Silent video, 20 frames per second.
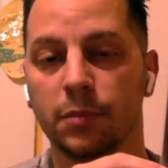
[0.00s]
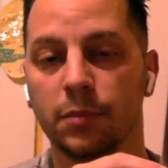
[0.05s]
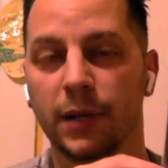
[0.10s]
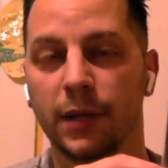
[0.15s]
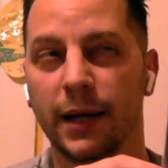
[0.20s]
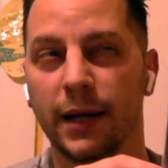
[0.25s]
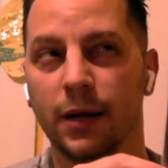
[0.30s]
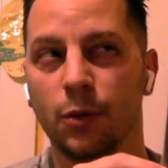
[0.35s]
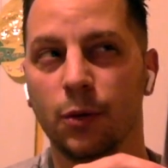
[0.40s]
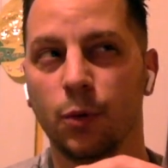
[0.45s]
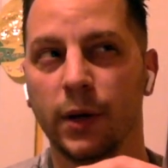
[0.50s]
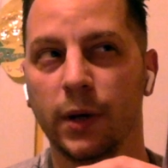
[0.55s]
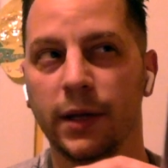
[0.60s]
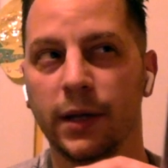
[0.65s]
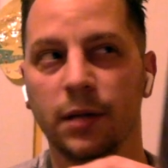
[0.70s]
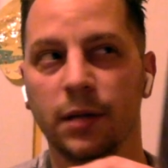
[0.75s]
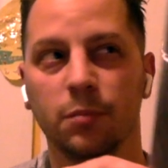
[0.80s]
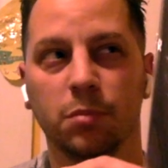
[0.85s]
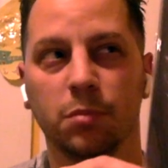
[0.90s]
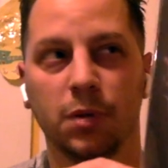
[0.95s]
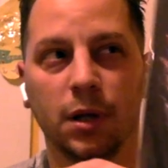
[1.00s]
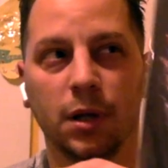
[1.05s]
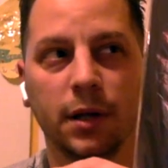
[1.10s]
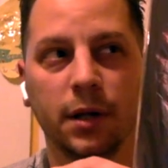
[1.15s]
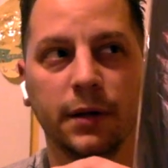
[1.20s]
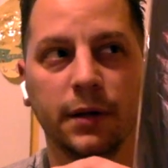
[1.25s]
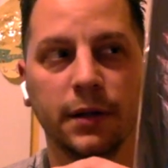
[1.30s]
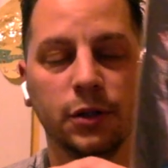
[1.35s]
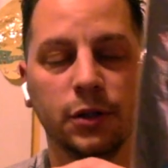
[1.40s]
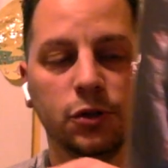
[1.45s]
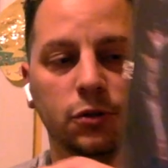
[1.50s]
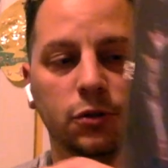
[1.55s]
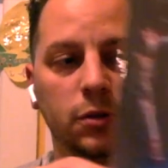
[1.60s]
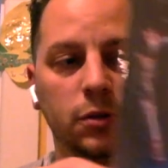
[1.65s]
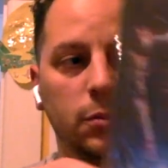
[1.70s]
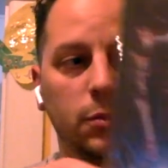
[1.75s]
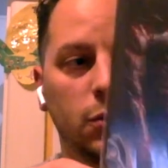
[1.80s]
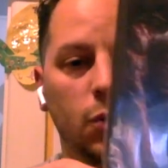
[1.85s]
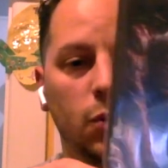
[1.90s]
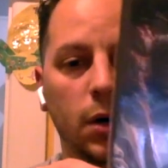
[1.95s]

Black, White, and Blood, issue number